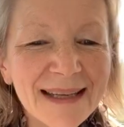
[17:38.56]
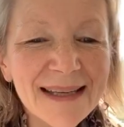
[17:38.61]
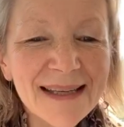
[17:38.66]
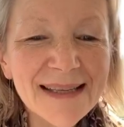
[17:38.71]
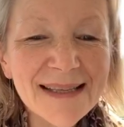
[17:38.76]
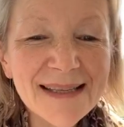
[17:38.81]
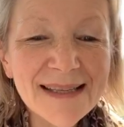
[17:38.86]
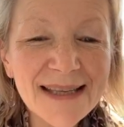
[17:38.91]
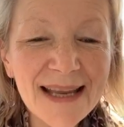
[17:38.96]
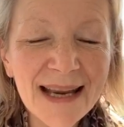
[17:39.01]

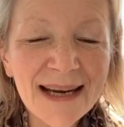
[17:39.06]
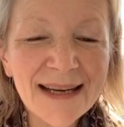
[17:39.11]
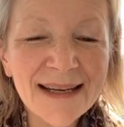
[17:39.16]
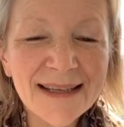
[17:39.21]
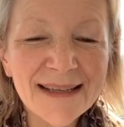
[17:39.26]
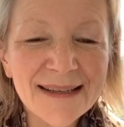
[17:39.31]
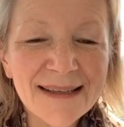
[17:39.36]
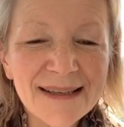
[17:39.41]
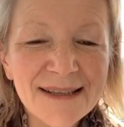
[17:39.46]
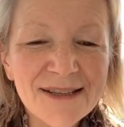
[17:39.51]

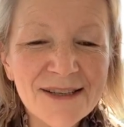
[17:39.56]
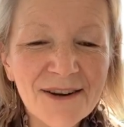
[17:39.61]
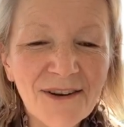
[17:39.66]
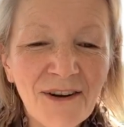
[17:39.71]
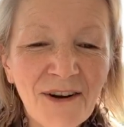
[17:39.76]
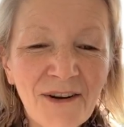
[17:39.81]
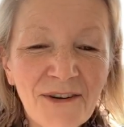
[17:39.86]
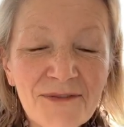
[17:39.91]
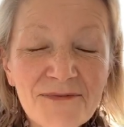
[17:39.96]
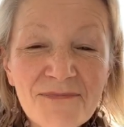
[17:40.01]
2nd
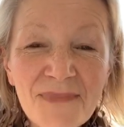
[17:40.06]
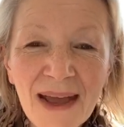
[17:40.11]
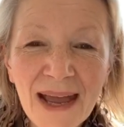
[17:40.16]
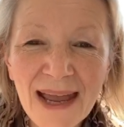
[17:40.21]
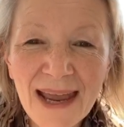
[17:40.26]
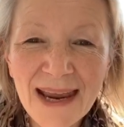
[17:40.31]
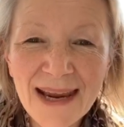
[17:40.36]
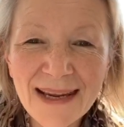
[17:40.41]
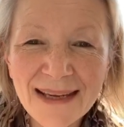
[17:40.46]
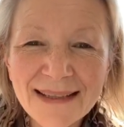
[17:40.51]
of
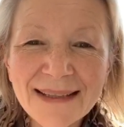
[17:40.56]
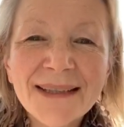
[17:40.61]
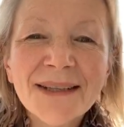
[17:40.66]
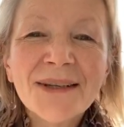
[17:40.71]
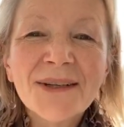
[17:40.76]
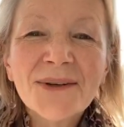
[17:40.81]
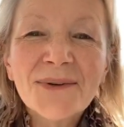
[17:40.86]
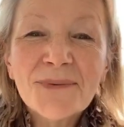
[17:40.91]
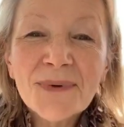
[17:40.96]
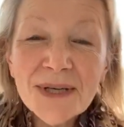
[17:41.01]
May,
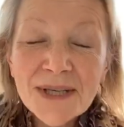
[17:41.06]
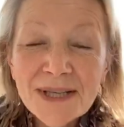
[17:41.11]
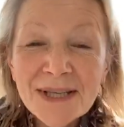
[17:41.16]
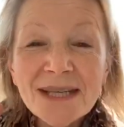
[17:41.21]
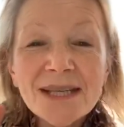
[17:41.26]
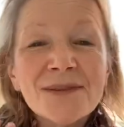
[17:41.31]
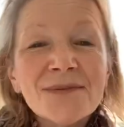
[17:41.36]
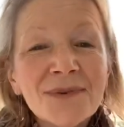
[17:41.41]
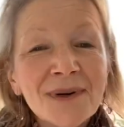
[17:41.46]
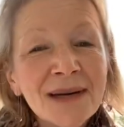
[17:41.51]
which
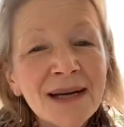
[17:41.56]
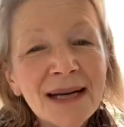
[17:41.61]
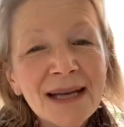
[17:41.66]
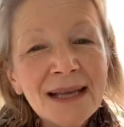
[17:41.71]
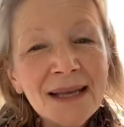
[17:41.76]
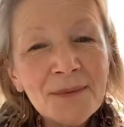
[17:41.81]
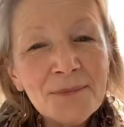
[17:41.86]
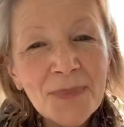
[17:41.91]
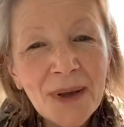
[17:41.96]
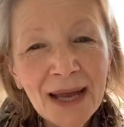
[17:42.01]
is
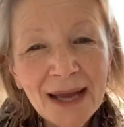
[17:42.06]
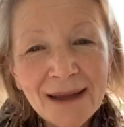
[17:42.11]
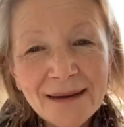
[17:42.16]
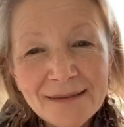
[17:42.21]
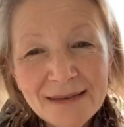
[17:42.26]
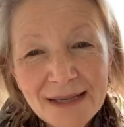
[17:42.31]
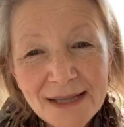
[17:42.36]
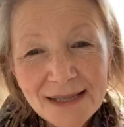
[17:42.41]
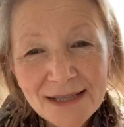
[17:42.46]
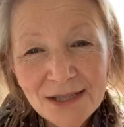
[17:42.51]
really
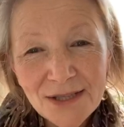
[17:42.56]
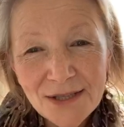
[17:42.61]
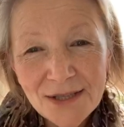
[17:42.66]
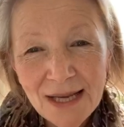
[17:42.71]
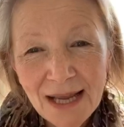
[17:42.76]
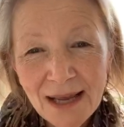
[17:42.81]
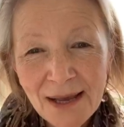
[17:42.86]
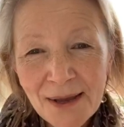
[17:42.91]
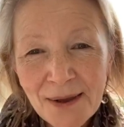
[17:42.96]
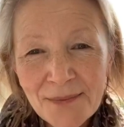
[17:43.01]
about
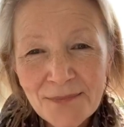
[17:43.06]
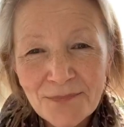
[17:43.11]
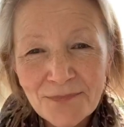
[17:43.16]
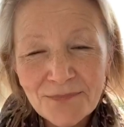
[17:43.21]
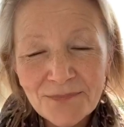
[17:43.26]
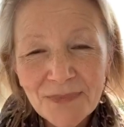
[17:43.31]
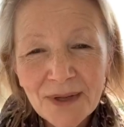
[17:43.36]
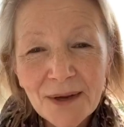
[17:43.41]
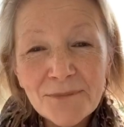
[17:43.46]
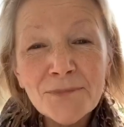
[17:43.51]

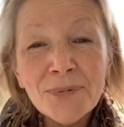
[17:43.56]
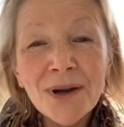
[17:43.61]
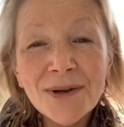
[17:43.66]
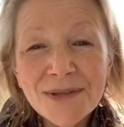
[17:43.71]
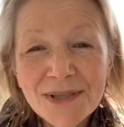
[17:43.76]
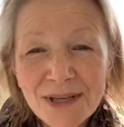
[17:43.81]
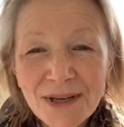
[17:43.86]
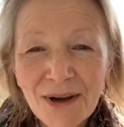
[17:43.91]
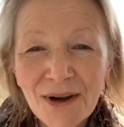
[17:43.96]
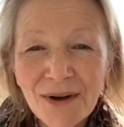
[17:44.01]

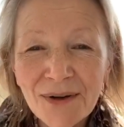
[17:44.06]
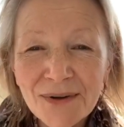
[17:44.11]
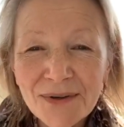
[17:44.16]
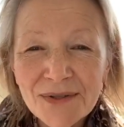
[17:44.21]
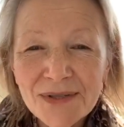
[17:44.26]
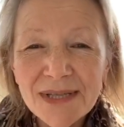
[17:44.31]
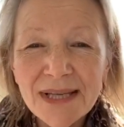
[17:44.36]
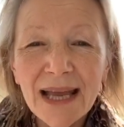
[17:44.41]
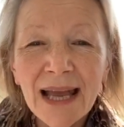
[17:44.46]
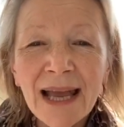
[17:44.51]

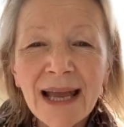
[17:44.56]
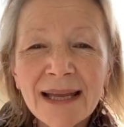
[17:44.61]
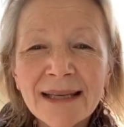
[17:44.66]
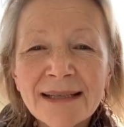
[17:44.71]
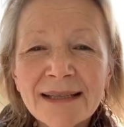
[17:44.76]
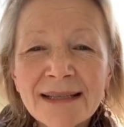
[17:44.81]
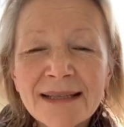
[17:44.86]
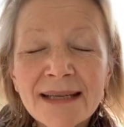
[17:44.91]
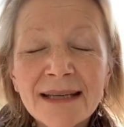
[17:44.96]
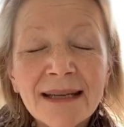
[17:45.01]
protocols
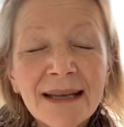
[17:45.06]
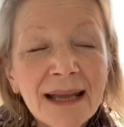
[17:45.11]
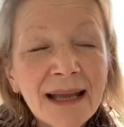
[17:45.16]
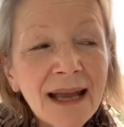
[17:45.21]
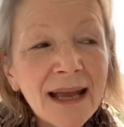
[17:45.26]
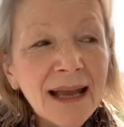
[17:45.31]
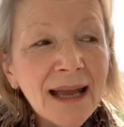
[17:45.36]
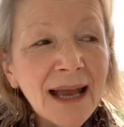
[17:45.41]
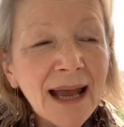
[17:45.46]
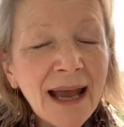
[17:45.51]
and
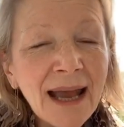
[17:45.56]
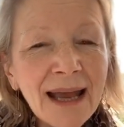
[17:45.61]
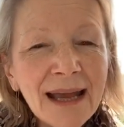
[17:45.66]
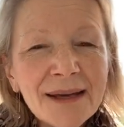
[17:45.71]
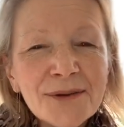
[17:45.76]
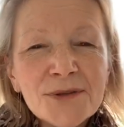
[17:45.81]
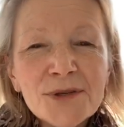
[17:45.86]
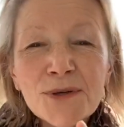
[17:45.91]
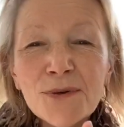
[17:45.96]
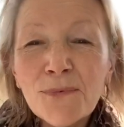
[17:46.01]

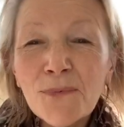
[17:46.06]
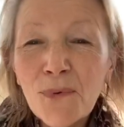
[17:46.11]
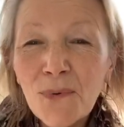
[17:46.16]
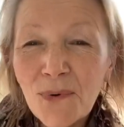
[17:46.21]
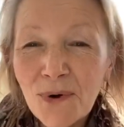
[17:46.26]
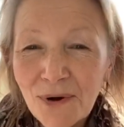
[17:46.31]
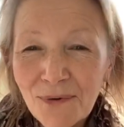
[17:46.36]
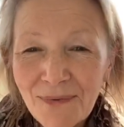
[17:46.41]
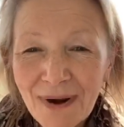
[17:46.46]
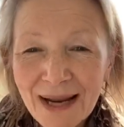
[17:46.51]
how to
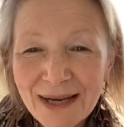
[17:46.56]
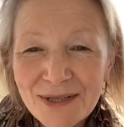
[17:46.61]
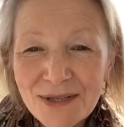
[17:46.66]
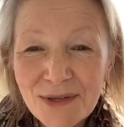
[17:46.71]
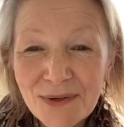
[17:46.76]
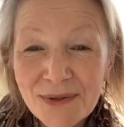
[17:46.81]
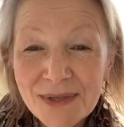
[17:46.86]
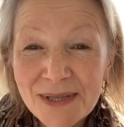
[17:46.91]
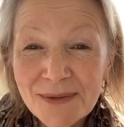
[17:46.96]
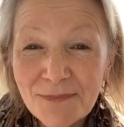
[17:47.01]
walk around
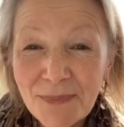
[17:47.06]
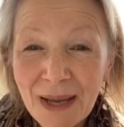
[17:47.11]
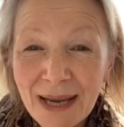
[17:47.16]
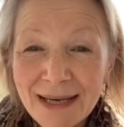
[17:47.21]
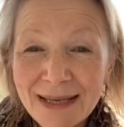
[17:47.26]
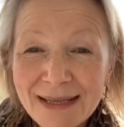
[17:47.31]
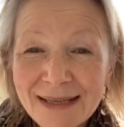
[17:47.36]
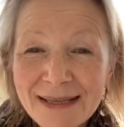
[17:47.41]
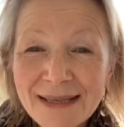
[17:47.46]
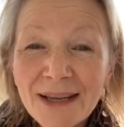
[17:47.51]
your
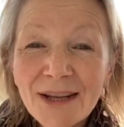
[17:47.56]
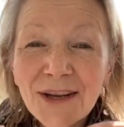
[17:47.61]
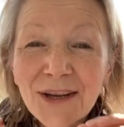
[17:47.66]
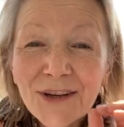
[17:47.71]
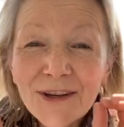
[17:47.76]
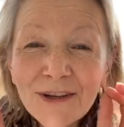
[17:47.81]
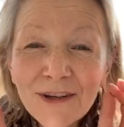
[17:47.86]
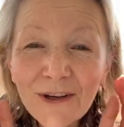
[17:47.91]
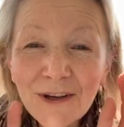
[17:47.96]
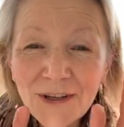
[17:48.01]
space,
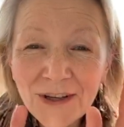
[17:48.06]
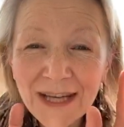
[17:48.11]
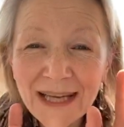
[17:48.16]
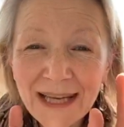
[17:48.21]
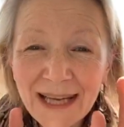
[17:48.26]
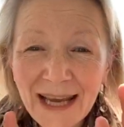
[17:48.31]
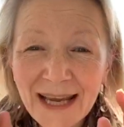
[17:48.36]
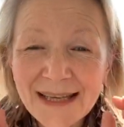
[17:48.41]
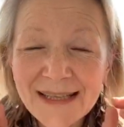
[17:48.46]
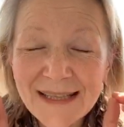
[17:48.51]

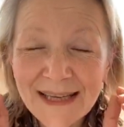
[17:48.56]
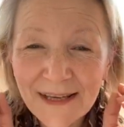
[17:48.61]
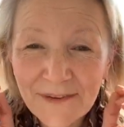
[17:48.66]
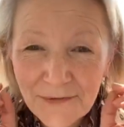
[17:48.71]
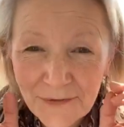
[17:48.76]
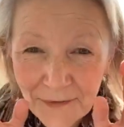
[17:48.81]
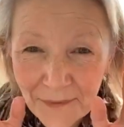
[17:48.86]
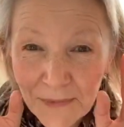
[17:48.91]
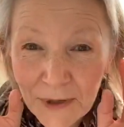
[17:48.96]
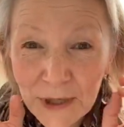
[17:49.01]
looking at it
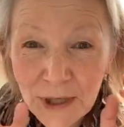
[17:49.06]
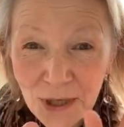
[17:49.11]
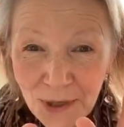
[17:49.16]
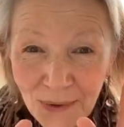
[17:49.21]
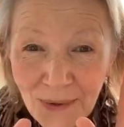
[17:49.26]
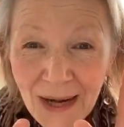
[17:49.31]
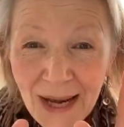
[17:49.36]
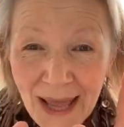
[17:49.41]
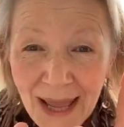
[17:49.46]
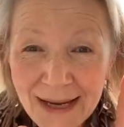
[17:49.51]
from a
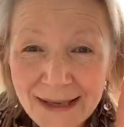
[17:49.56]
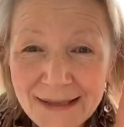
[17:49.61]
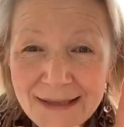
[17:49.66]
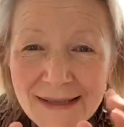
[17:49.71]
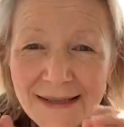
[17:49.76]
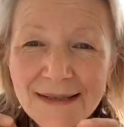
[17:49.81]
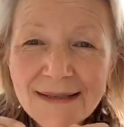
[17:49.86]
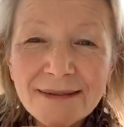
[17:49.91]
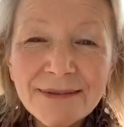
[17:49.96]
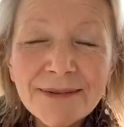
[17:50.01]
new lens,